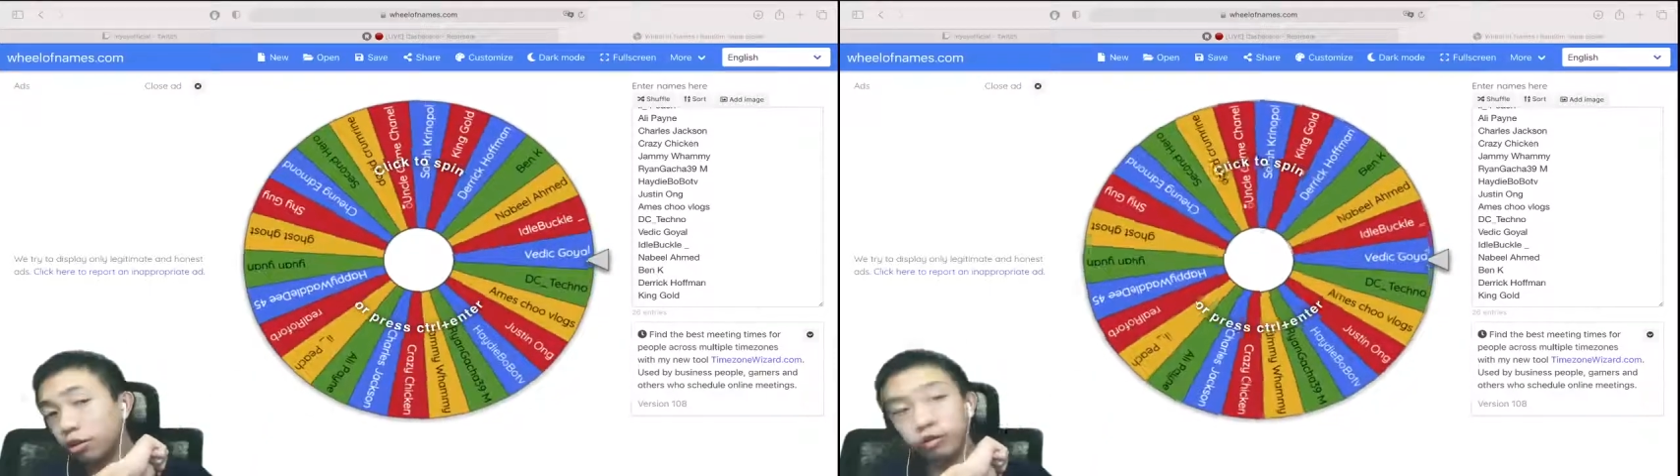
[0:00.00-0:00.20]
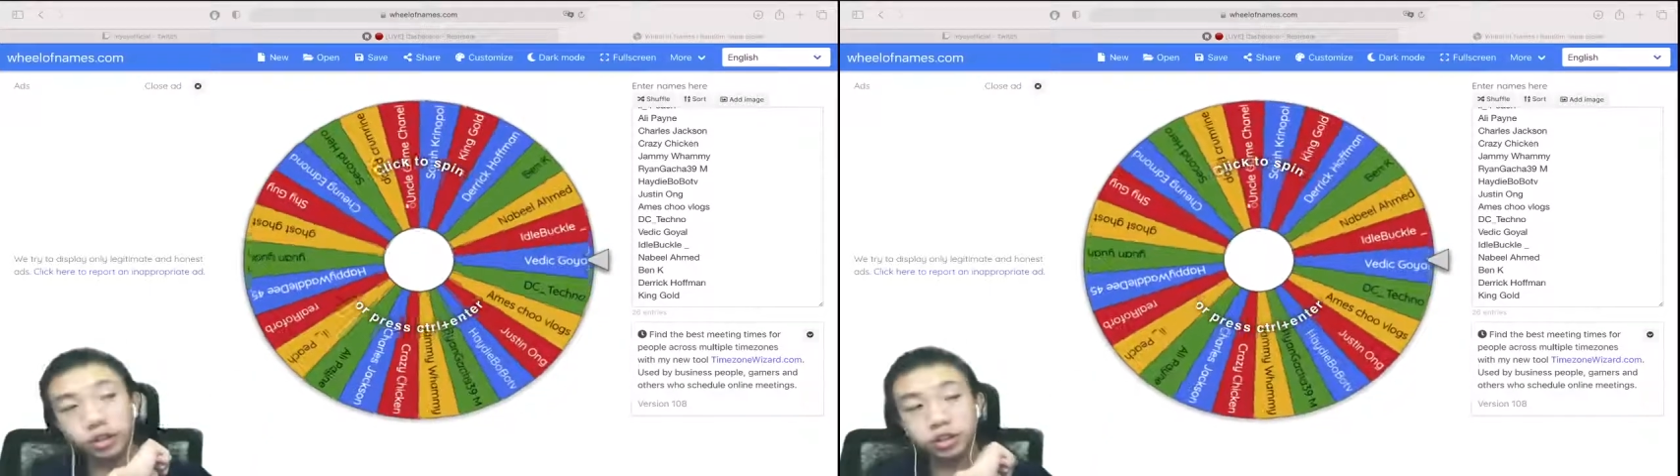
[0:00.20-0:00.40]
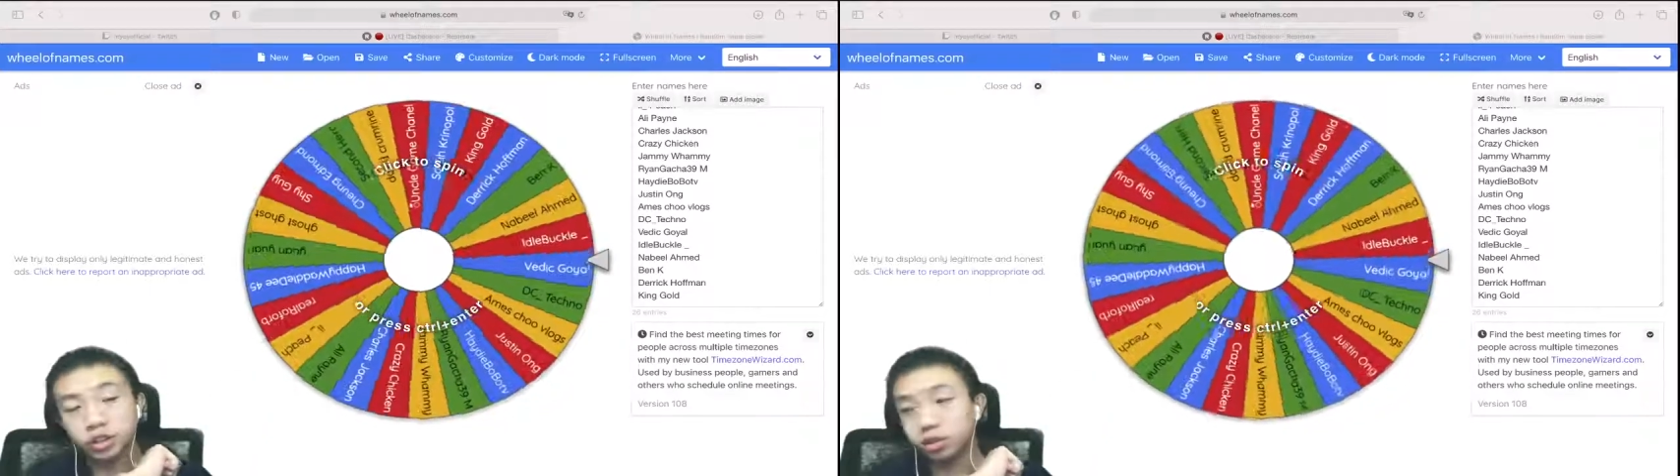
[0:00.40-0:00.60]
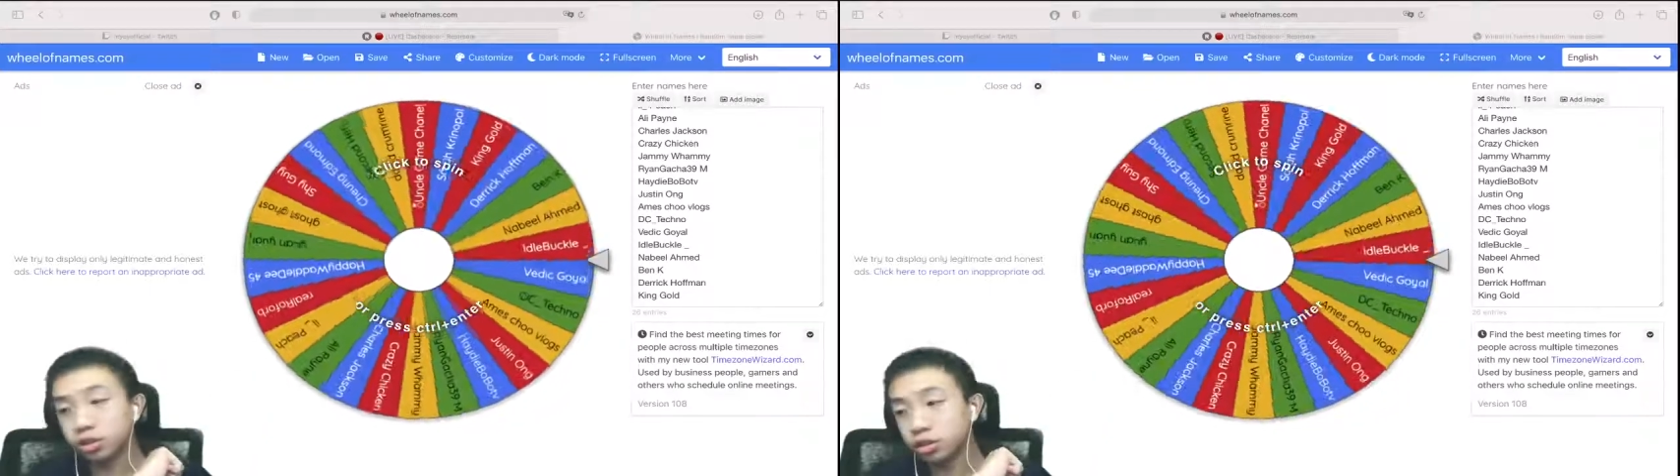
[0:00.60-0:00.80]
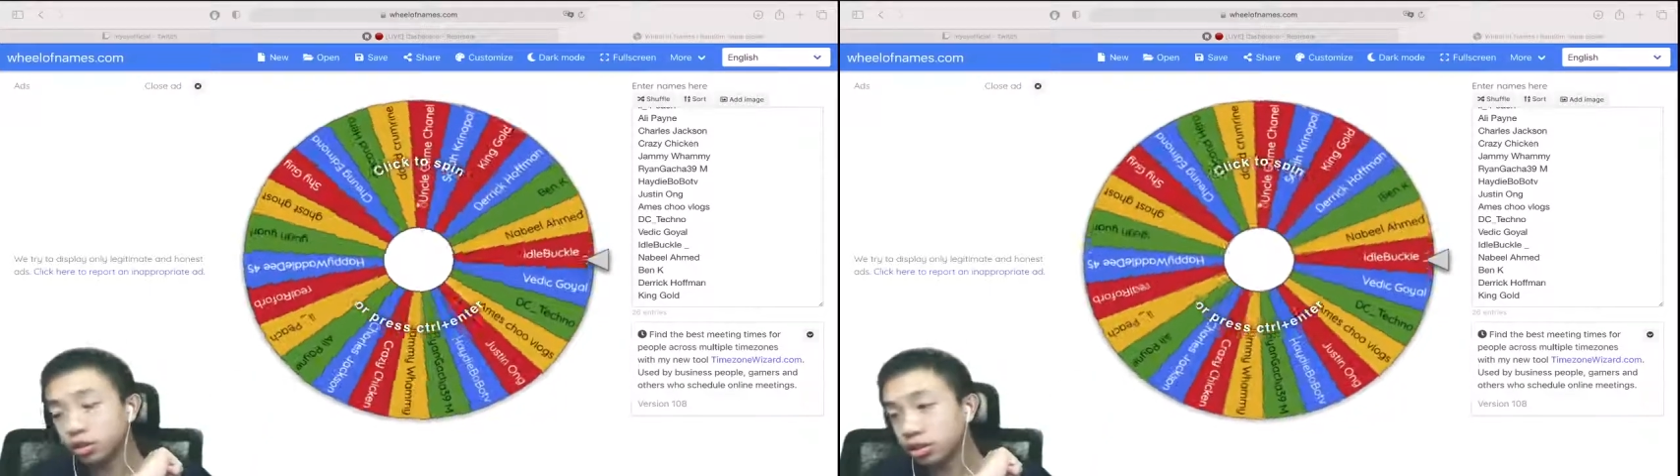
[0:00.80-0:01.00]
first?
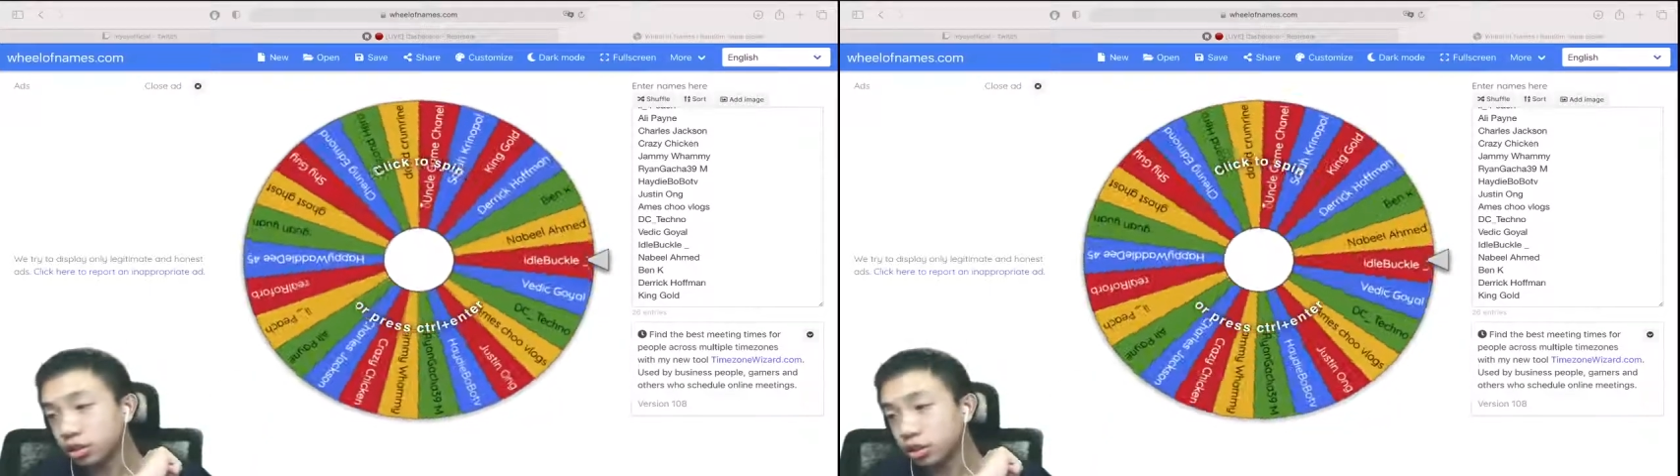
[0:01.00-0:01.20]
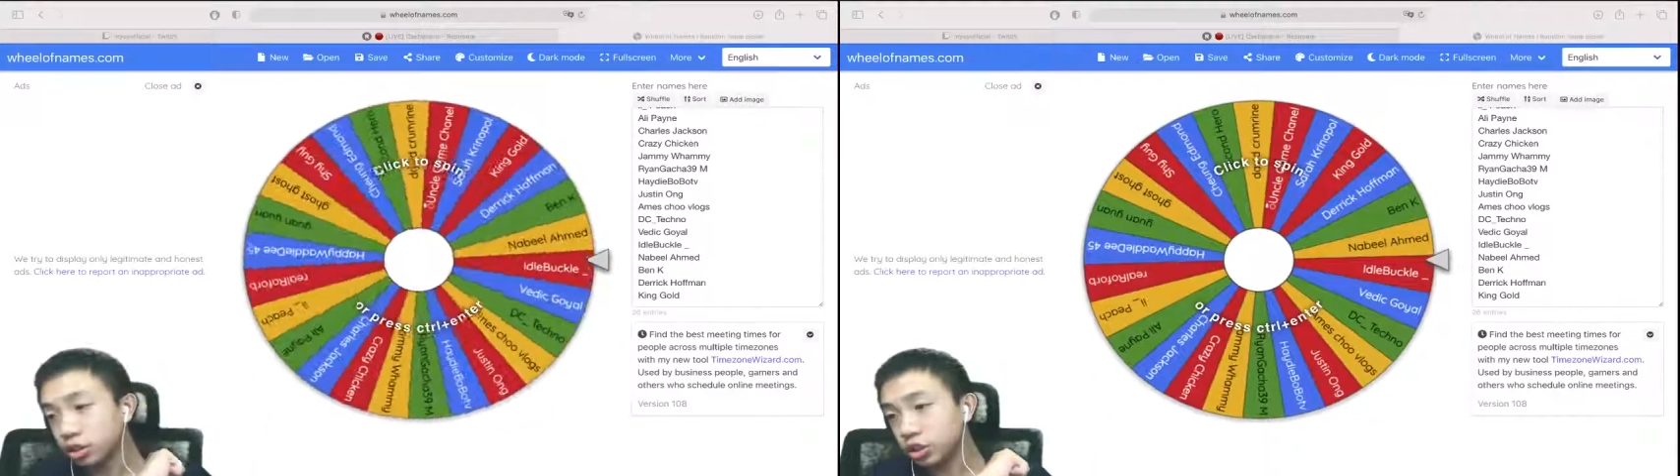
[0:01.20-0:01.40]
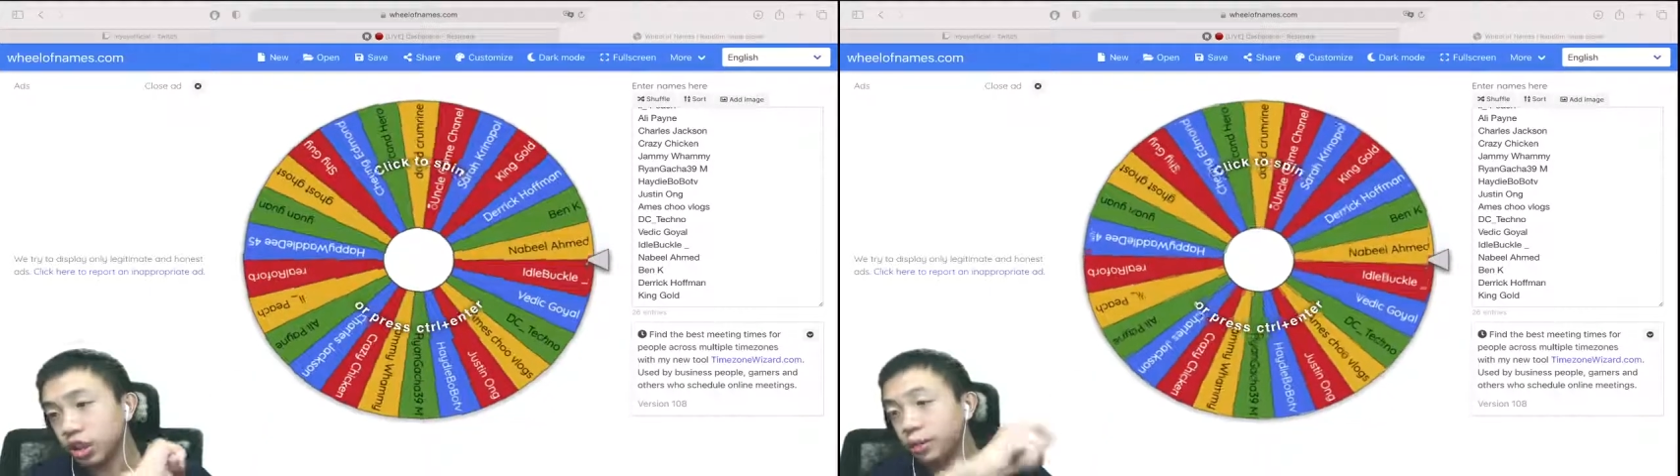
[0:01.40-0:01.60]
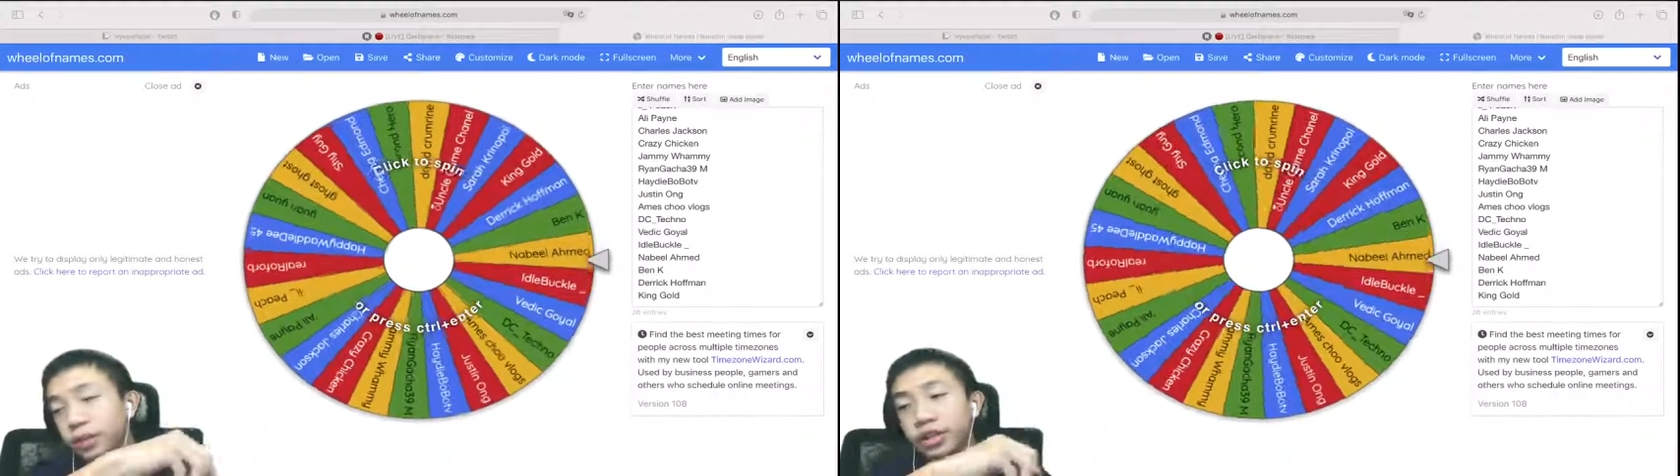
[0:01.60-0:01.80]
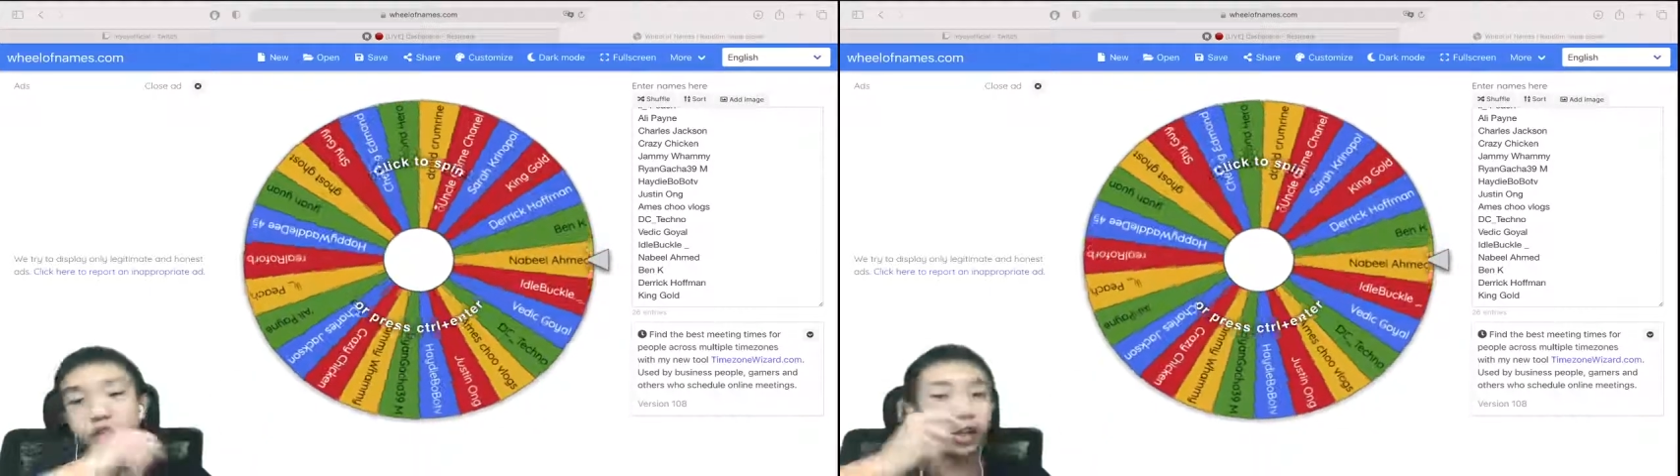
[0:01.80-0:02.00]
Just type in
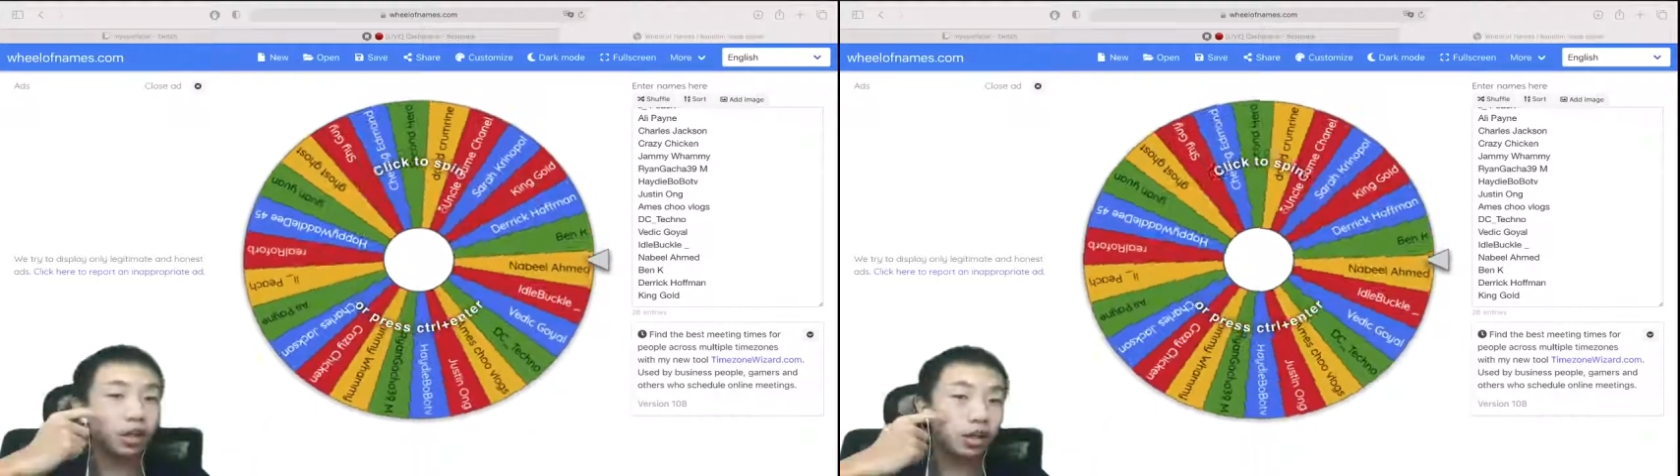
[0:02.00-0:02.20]
the chat.